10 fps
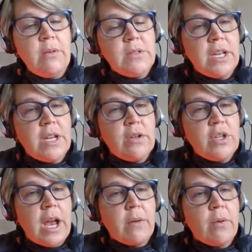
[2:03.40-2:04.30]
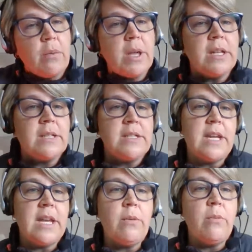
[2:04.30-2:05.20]
who's in your chat room can
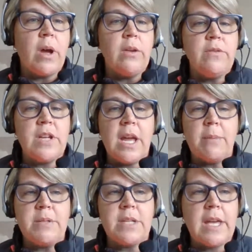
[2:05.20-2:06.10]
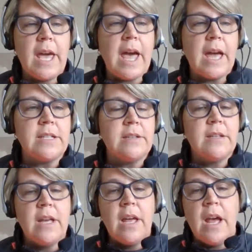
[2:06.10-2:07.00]
see what you've typed. Cat.
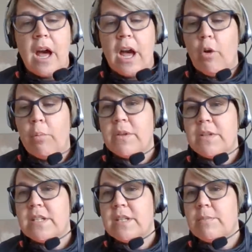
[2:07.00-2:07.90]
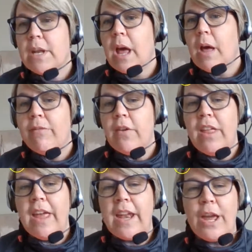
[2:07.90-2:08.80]
I hope this has been helpful,
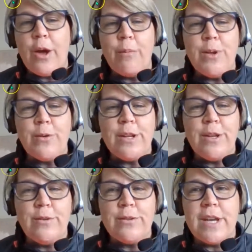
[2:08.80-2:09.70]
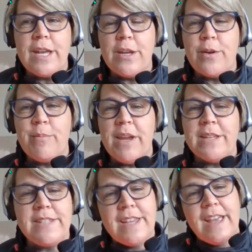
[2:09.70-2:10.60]
and I hope you can use it in your
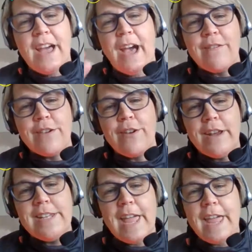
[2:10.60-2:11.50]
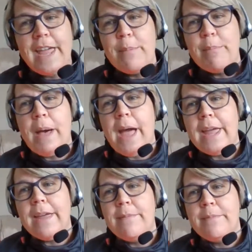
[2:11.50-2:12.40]
meets. Have a great day. Bye.